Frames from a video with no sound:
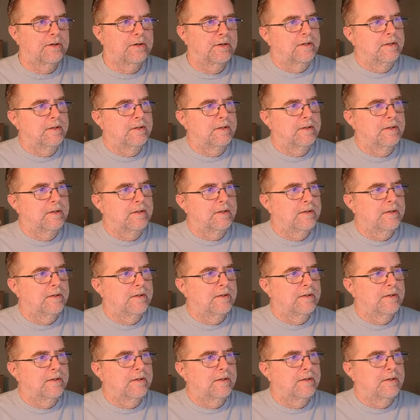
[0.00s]
Coast,
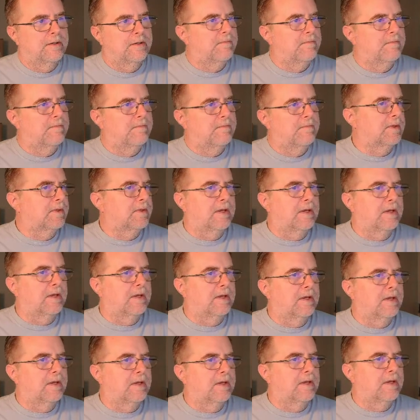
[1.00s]
USA.
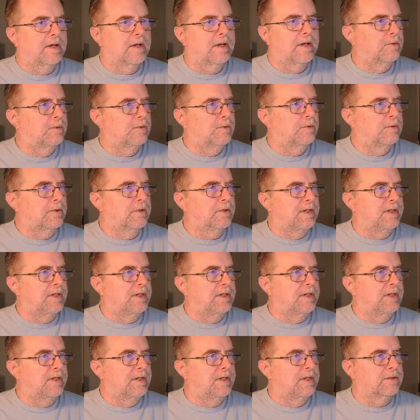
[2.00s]
This is
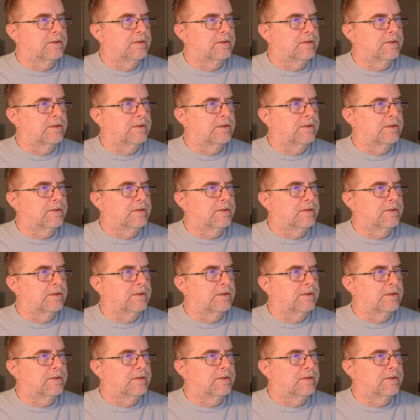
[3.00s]
fine.